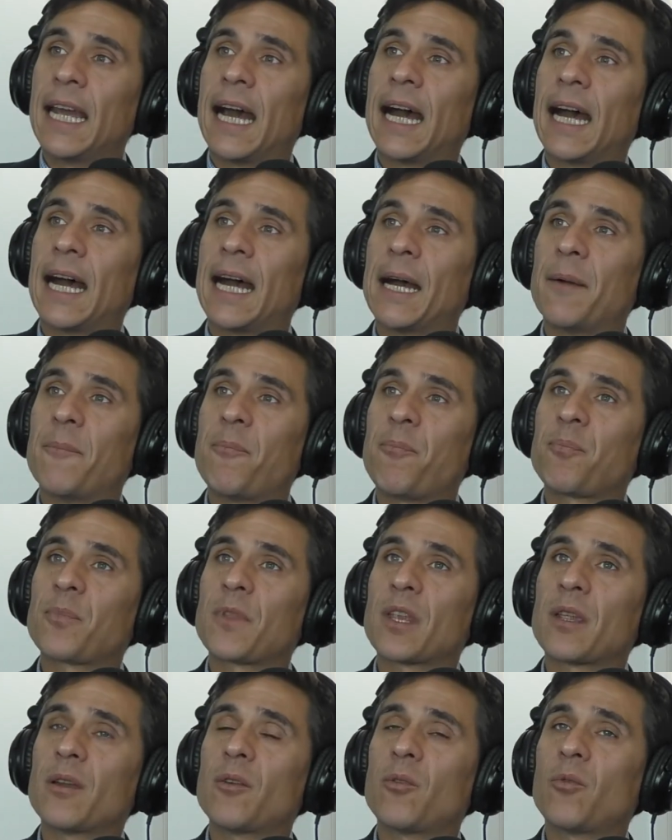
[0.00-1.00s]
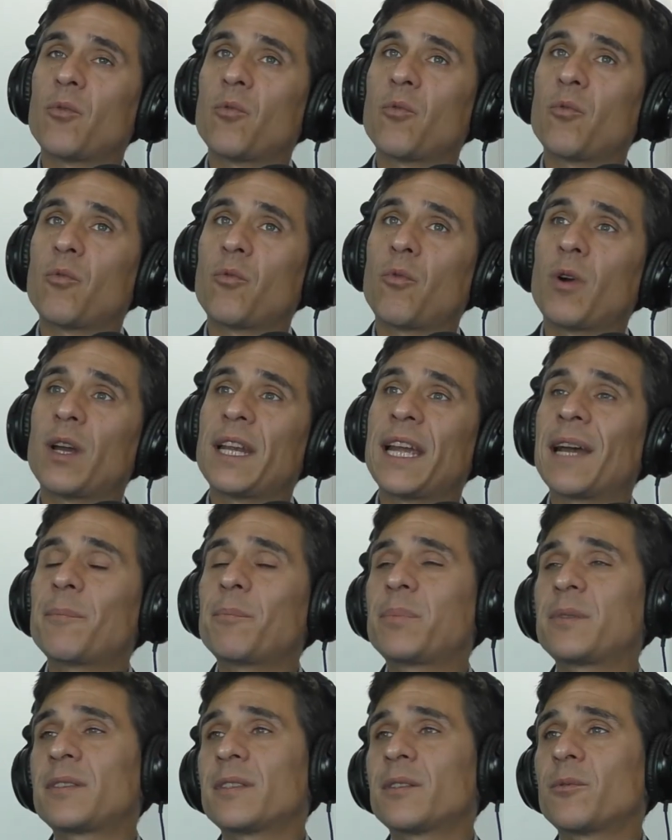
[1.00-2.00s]
Um, what
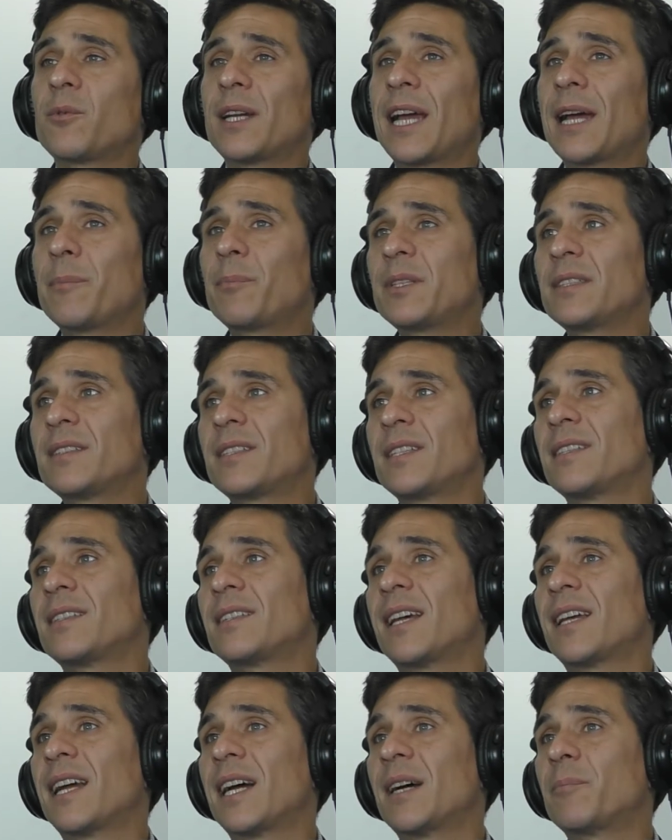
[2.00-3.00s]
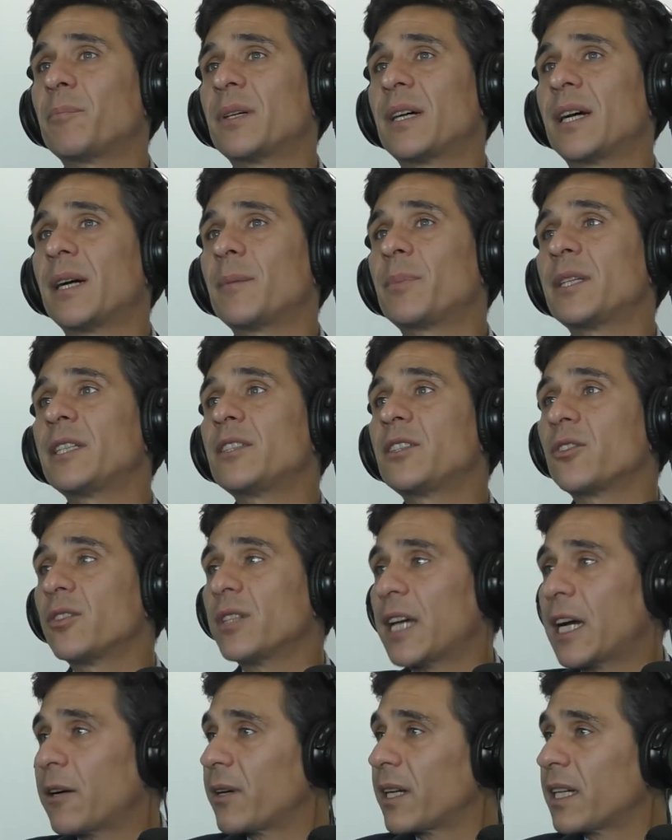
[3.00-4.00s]
happens what happens is that up, up until
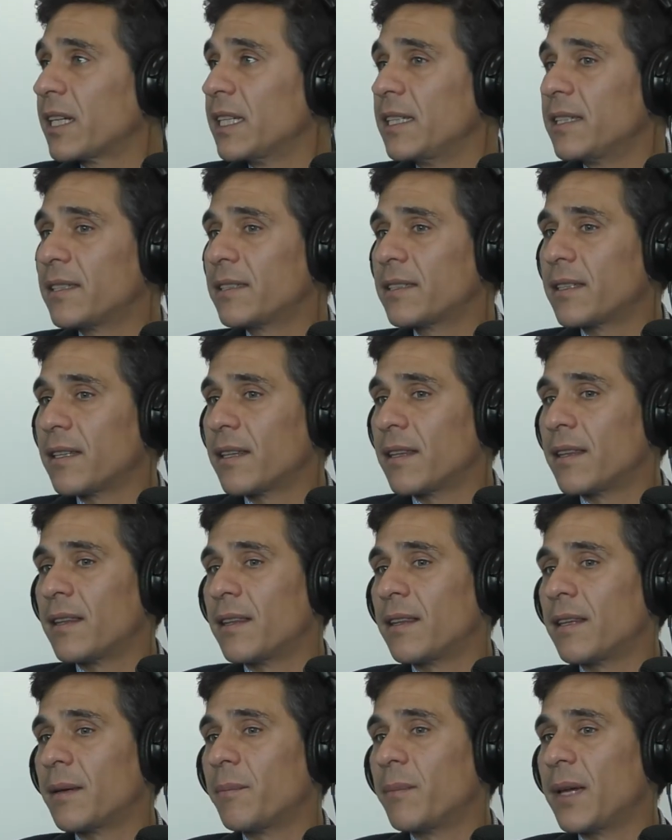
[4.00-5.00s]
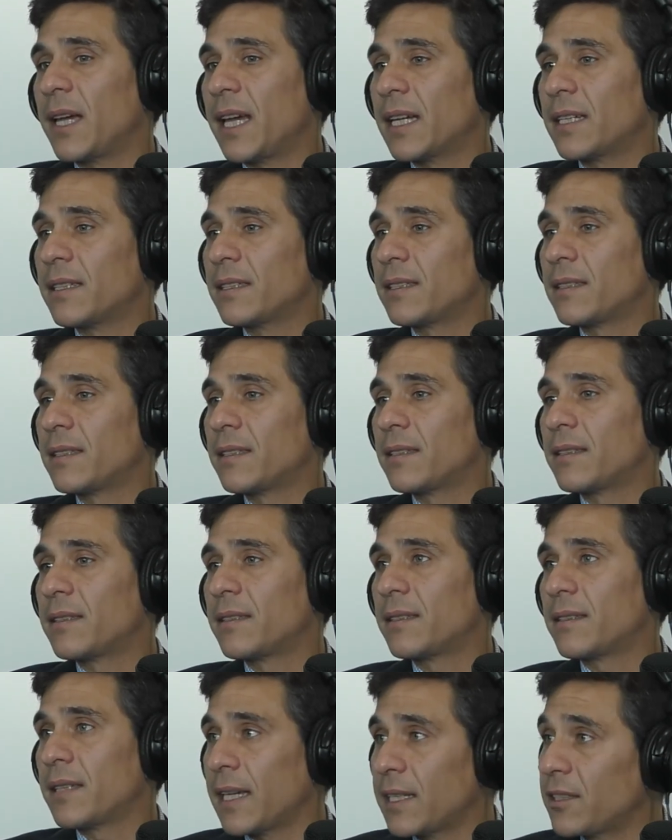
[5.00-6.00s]
now at least the man
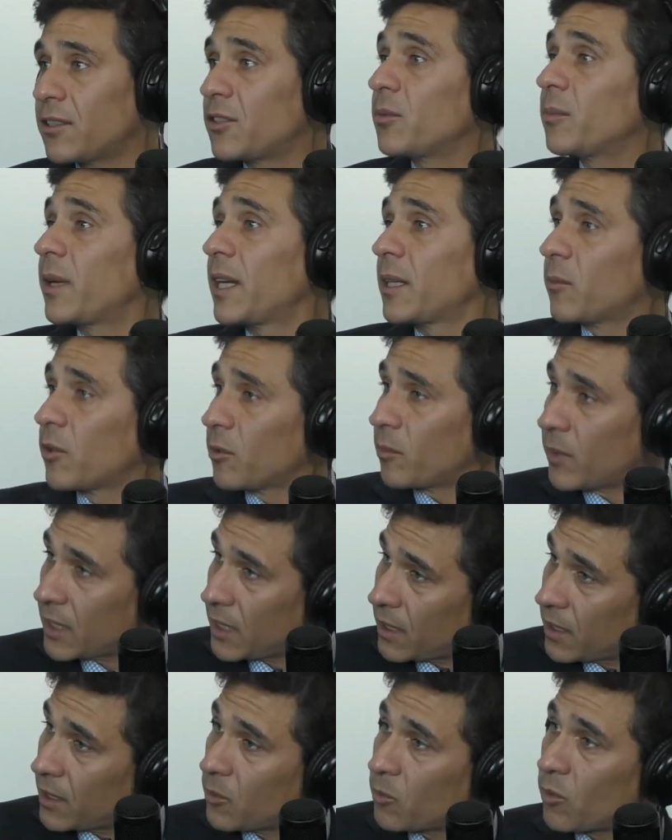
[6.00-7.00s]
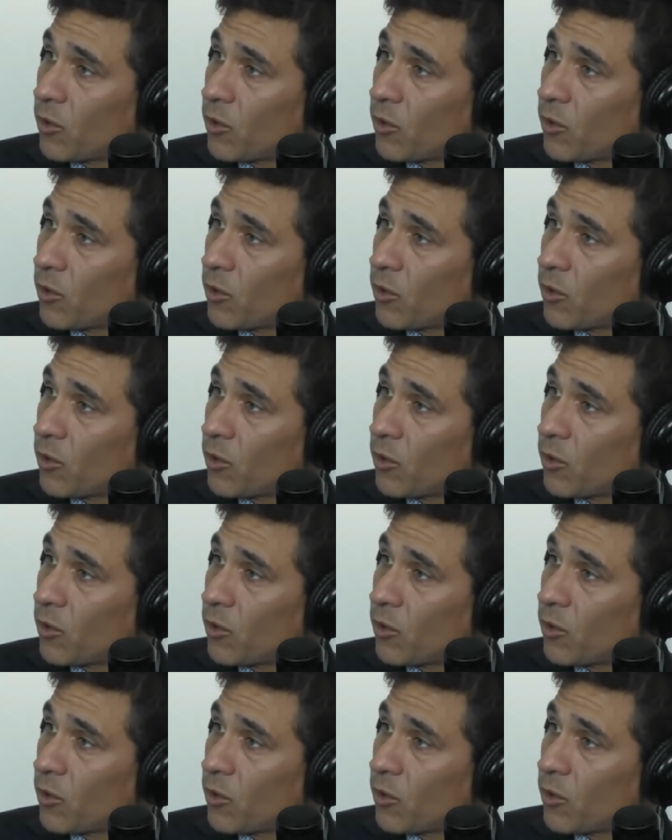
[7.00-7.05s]
tends to make more money than the